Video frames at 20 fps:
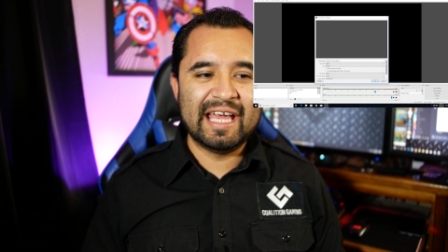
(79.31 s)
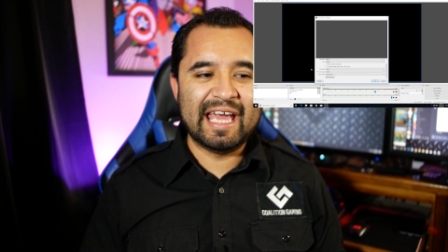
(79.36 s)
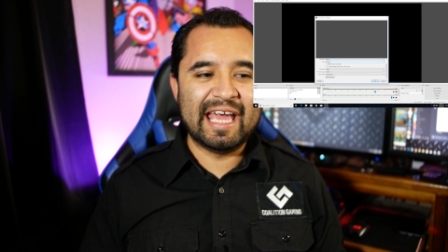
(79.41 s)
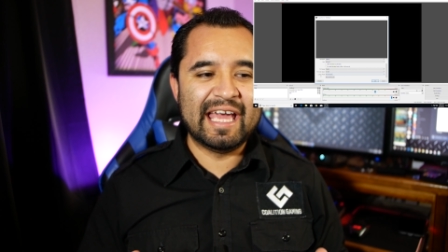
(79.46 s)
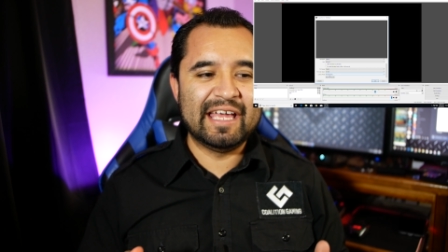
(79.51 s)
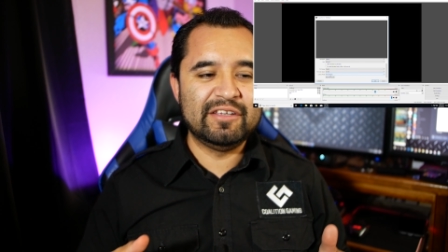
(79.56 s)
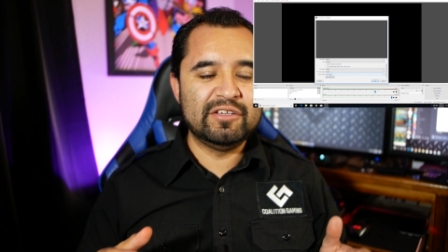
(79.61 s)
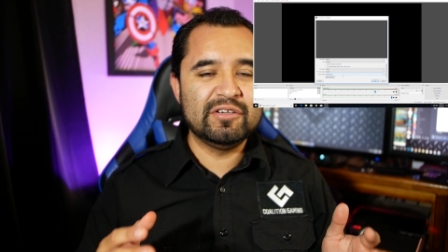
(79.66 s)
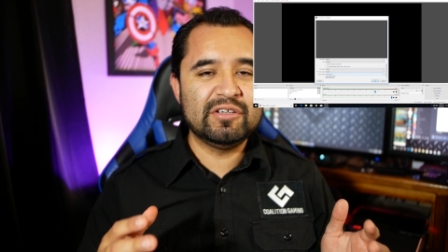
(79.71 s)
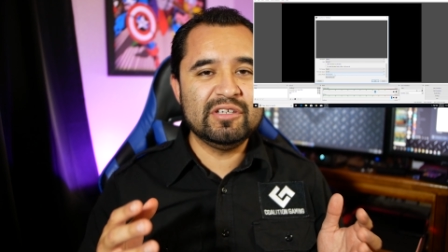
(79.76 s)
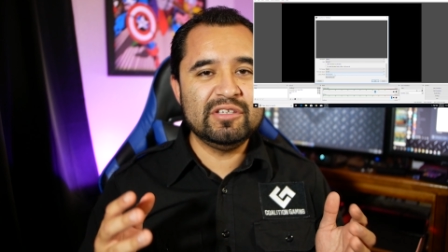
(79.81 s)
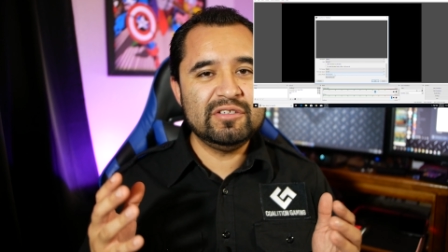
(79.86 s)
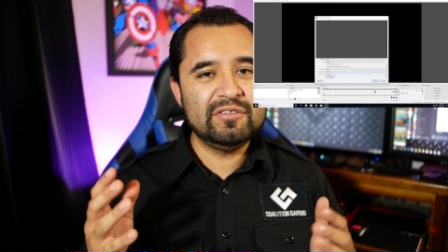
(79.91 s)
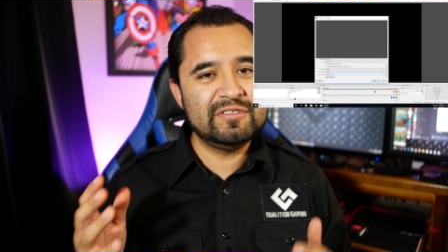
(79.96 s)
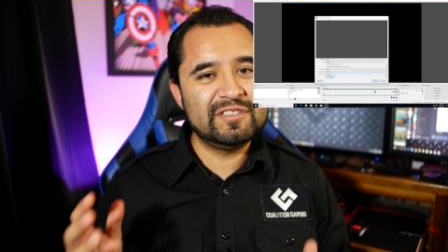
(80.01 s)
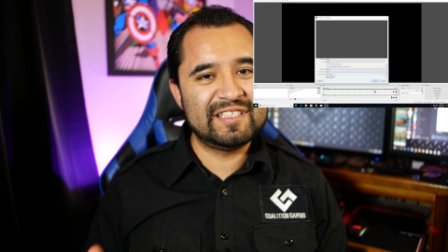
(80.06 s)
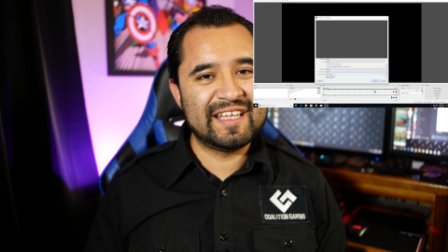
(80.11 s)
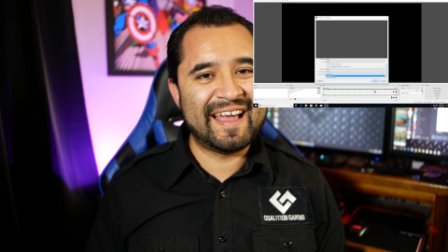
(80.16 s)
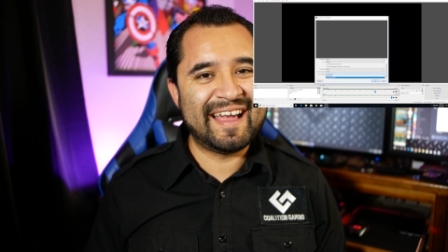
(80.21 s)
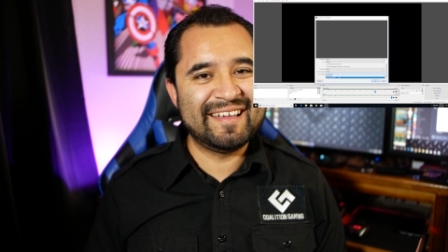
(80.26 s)
and you can
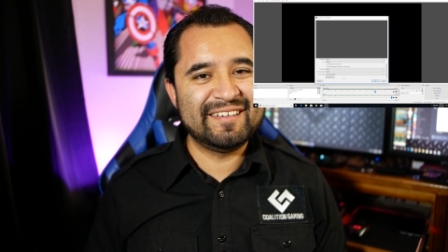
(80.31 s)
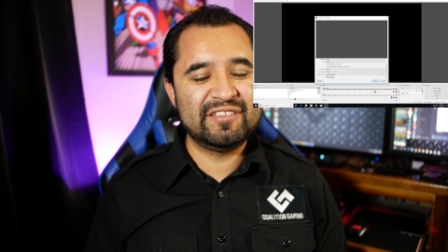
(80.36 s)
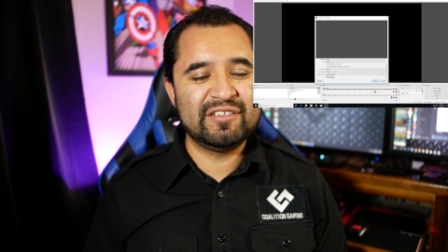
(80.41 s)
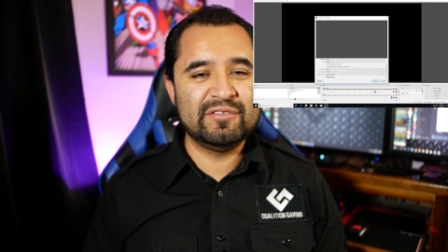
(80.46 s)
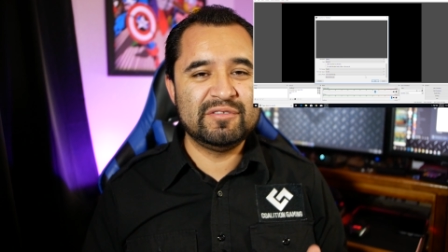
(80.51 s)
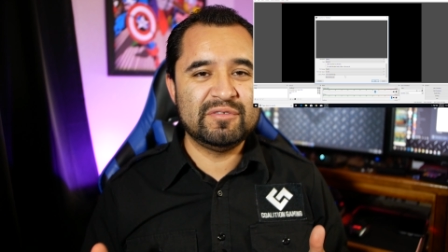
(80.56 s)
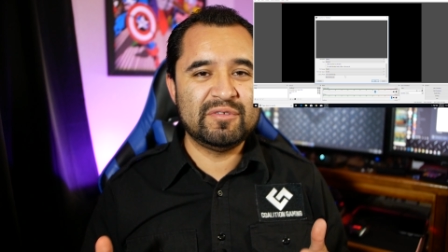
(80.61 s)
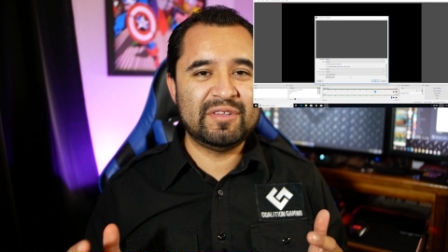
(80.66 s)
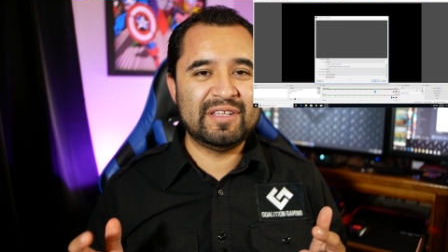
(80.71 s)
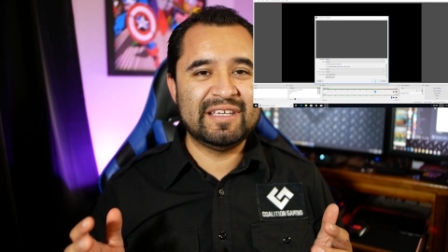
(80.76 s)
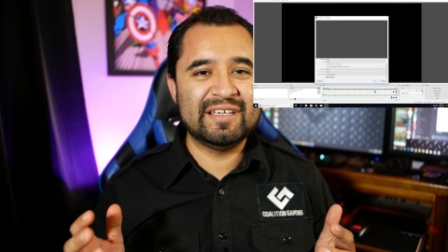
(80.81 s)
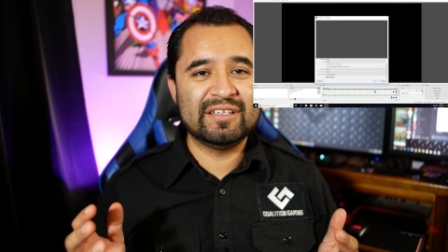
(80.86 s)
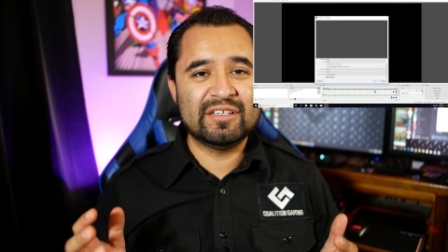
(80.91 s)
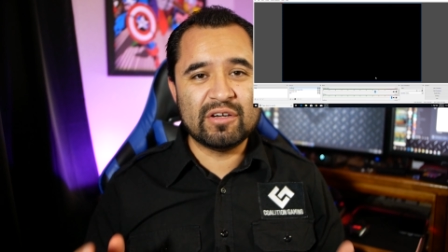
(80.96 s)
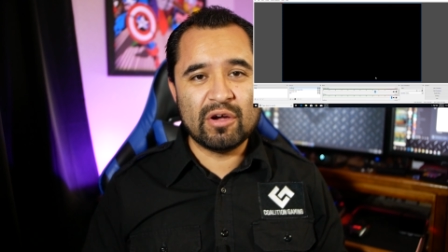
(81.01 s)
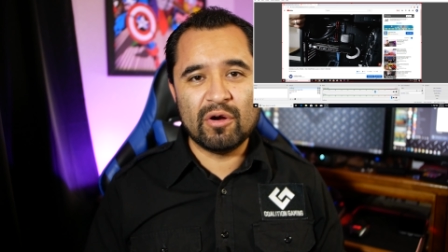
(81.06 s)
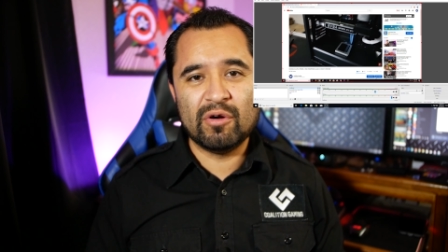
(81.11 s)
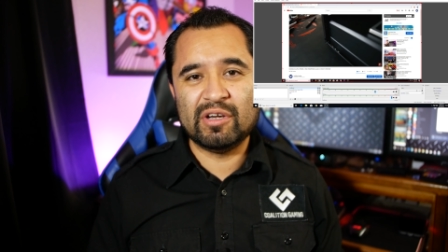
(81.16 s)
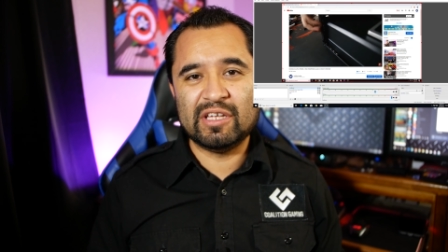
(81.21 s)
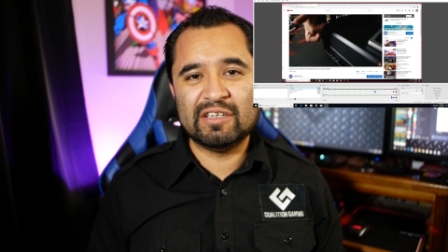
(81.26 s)
use that to do the
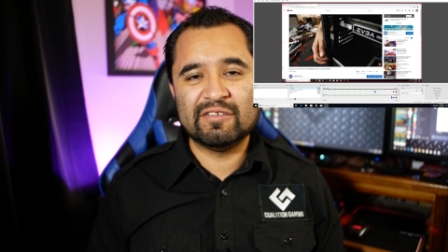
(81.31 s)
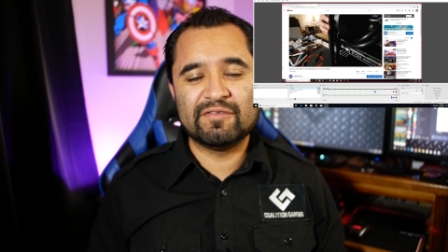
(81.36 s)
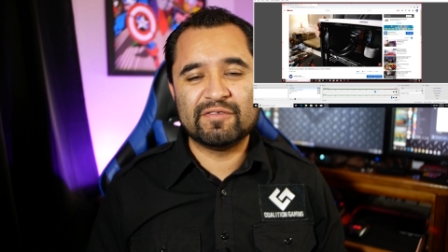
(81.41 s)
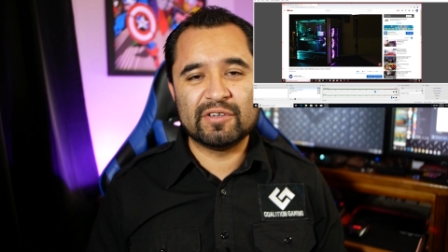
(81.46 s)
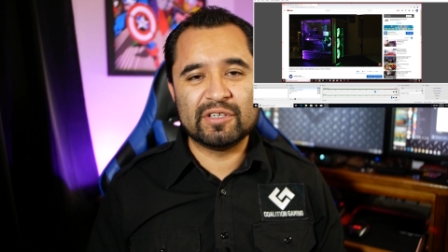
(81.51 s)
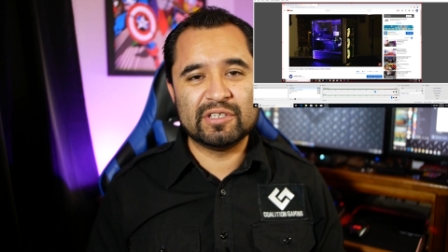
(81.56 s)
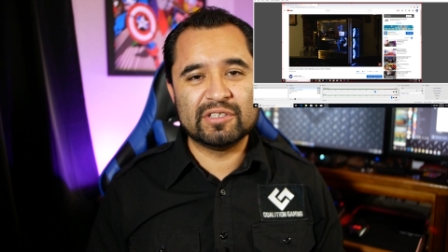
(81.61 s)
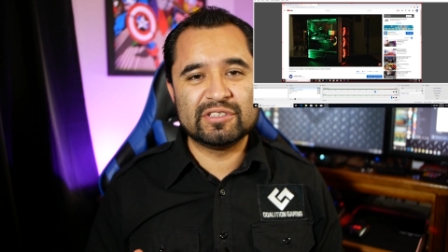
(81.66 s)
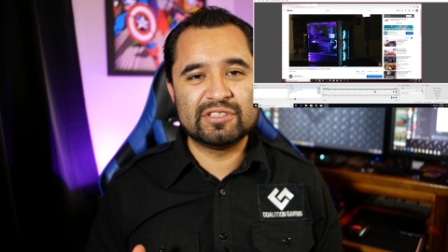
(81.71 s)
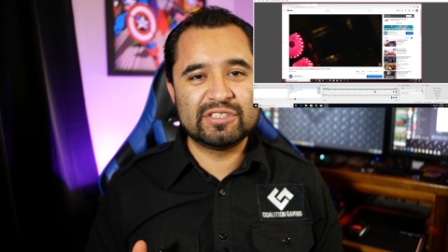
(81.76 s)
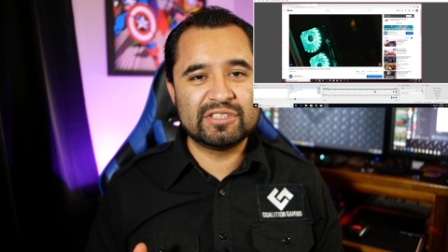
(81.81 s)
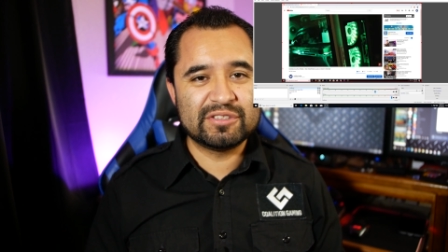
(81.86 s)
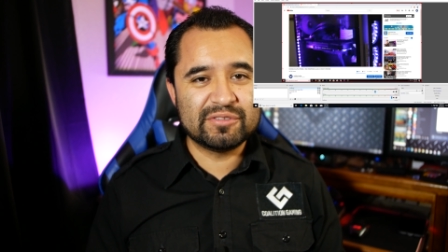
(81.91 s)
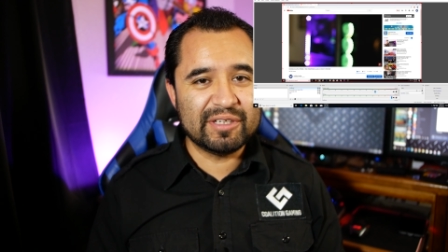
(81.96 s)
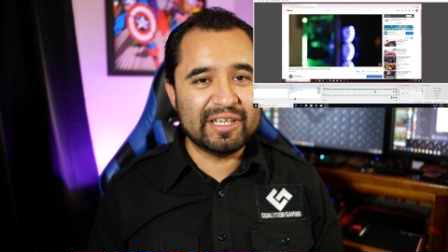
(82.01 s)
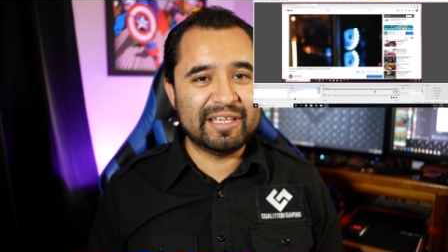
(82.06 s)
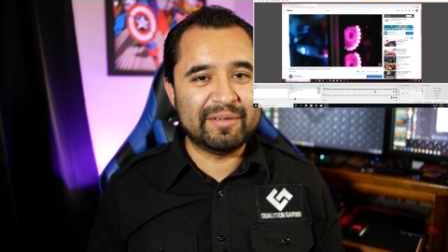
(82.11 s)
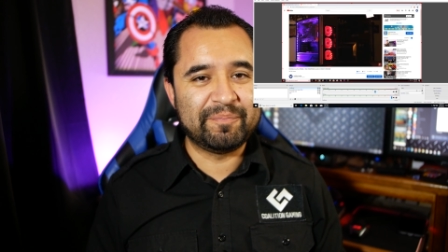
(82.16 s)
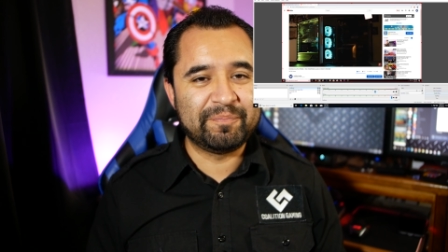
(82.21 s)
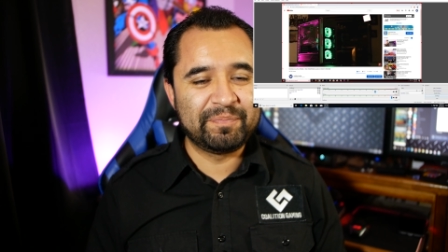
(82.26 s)
encoding for your
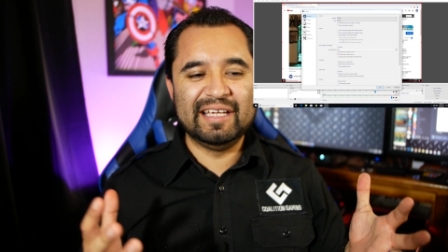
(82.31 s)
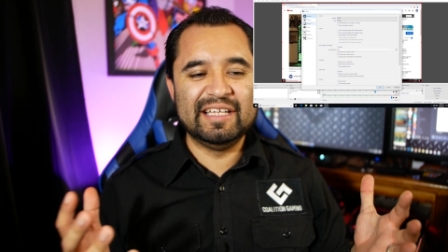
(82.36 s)
stream.